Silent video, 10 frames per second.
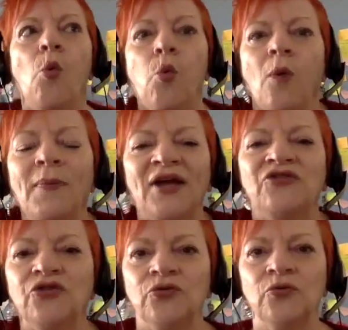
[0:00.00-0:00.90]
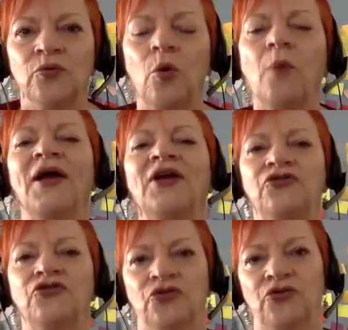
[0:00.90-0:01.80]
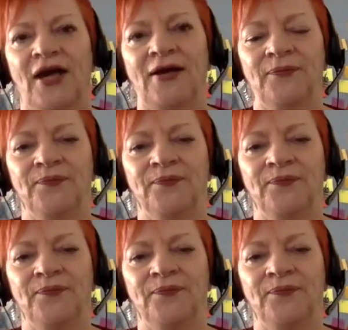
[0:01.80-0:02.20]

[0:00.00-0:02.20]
What made you do that?